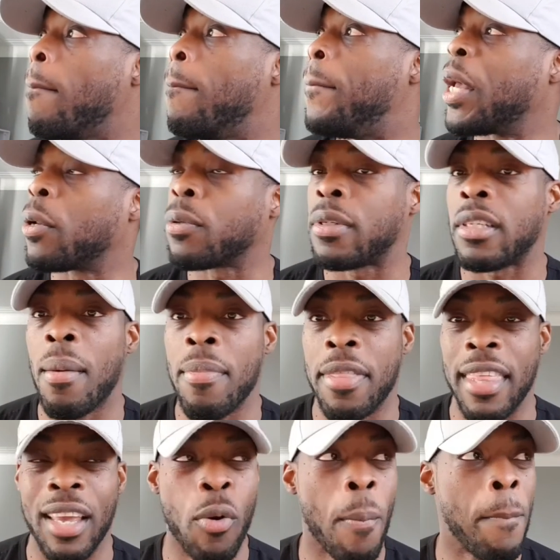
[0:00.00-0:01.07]
built
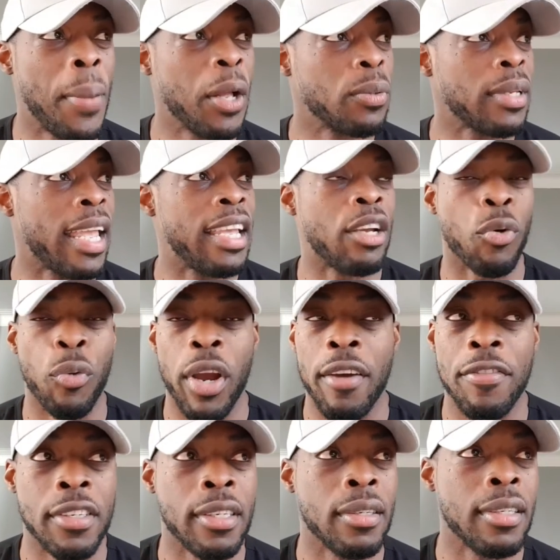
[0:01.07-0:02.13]
something or built a career
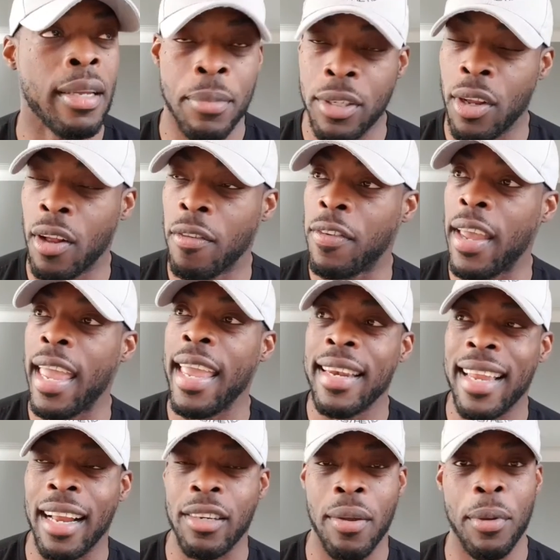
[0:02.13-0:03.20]
for themselves in
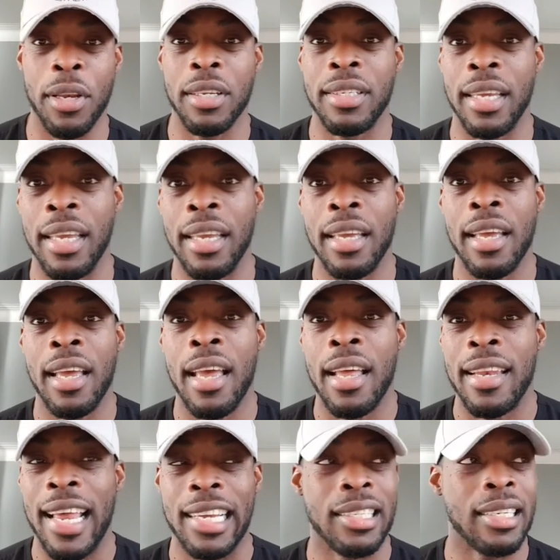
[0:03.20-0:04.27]
that community
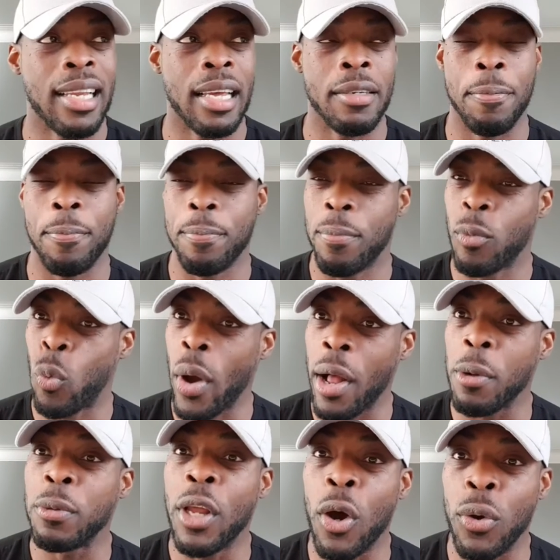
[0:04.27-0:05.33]
that's
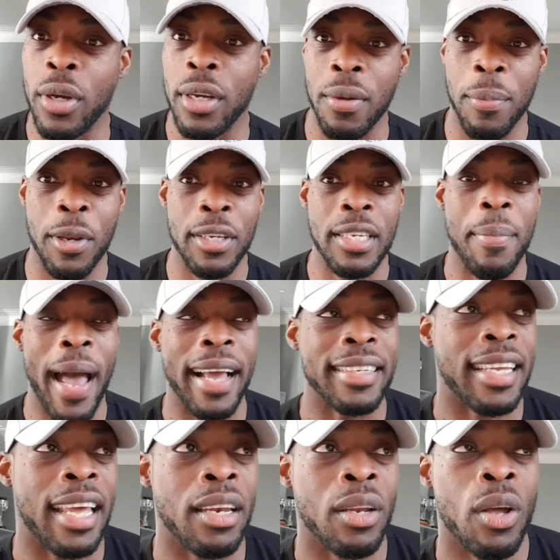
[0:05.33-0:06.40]
well known in the community back
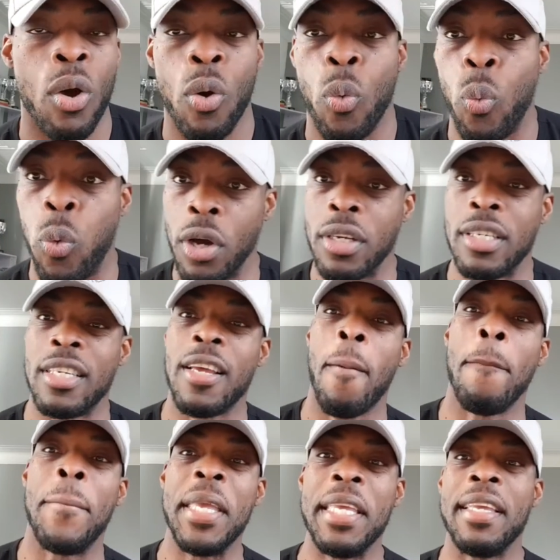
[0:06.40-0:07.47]
then would
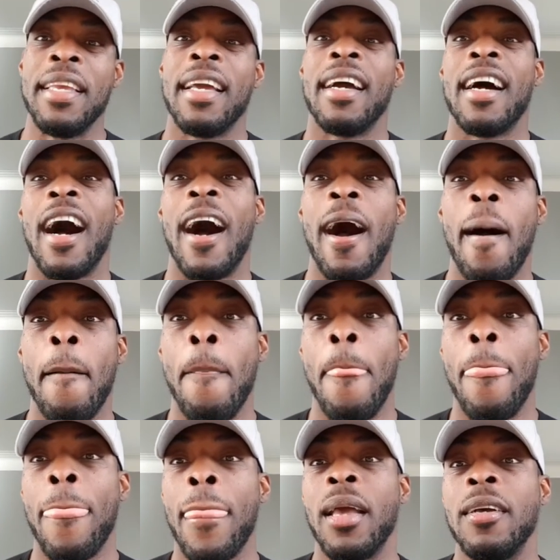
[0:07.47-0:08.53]
be
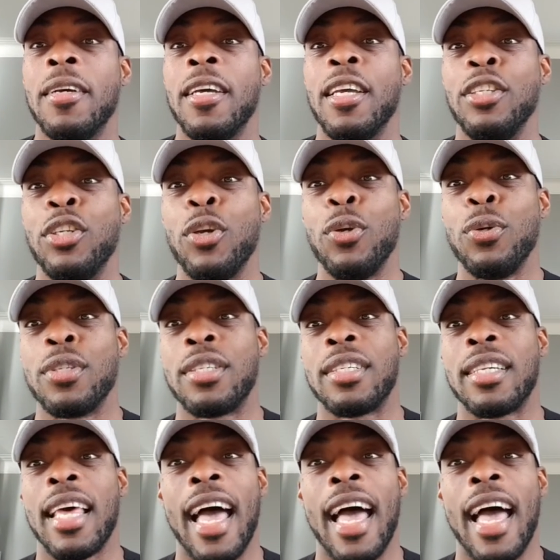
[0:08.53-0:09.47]
used